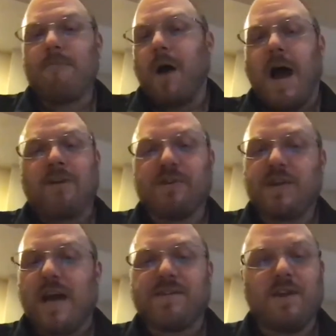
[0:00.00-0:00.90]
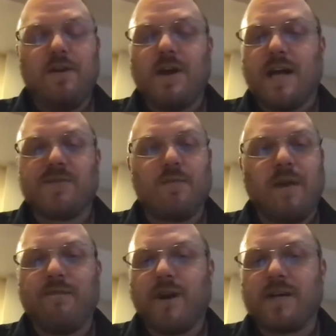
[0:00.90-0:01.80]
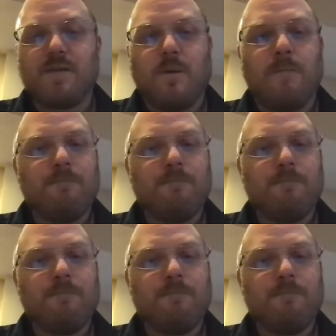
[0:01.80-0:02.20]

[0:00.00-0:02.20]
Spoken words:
I just ask that you guys remain flexible.